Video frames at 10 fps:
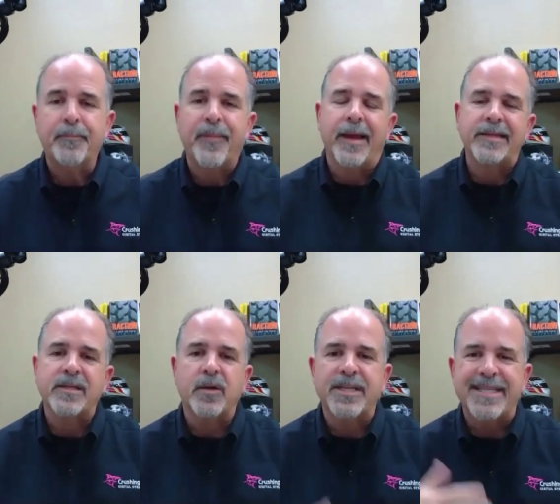and I
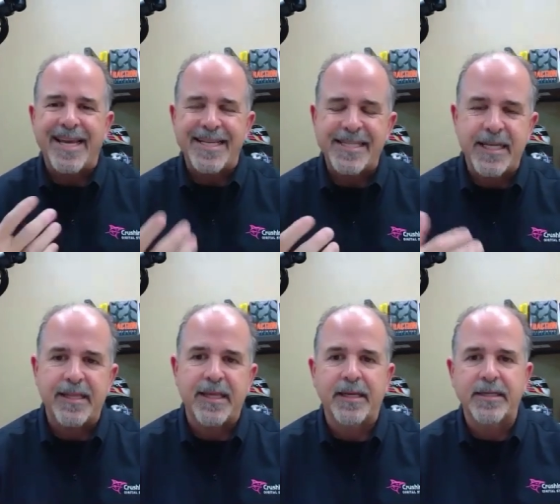started testing
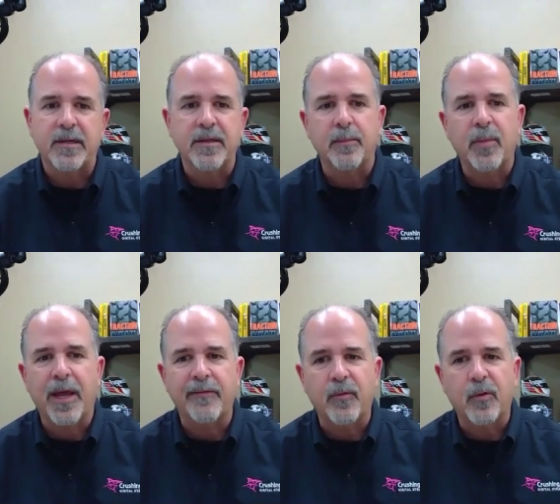things on the
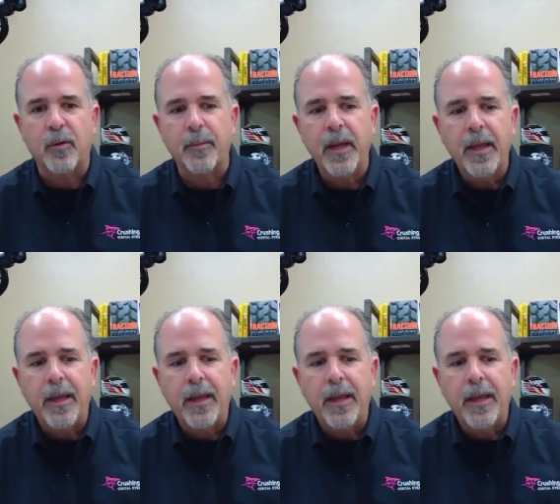platform.